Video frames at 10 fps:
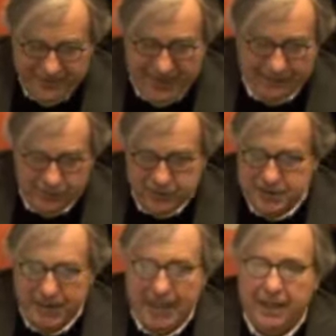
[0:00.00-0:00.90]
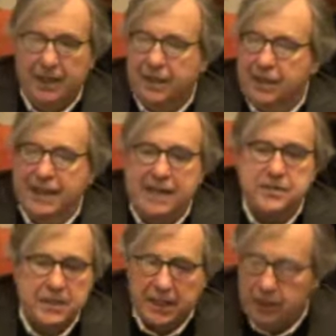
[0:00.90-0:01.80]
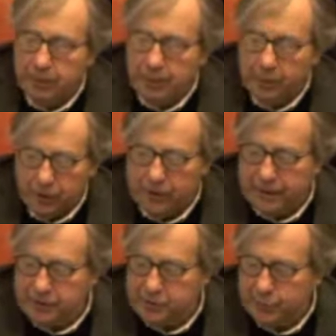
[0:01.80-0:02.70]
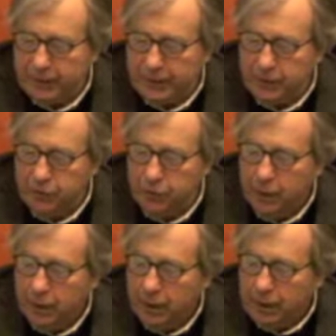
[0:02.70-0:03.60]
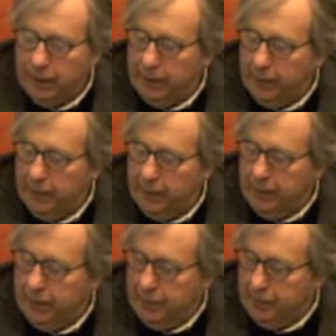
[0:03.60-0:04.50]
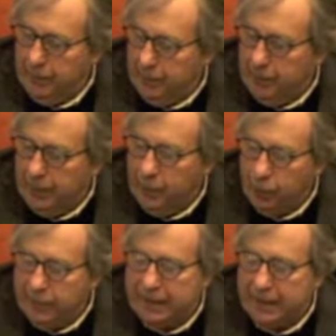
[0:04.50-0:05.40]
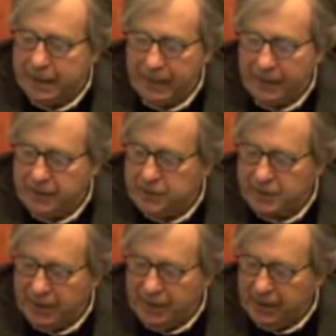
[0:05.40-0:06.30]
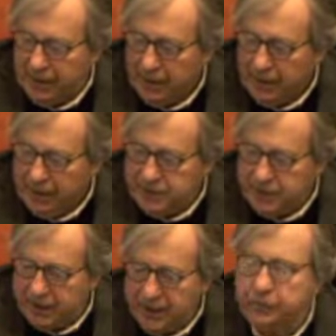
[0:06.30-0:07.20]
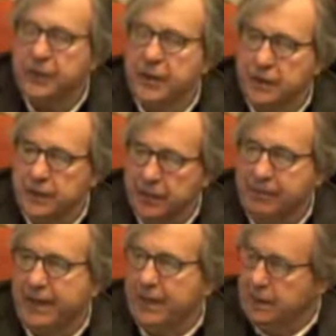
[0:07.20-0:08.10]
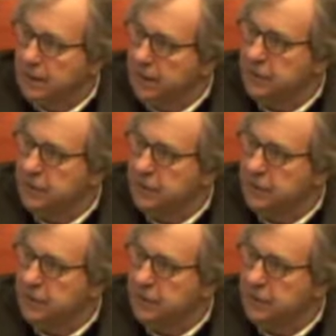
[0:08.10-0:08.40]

I would say, classical memorials where you memorialize a significant event,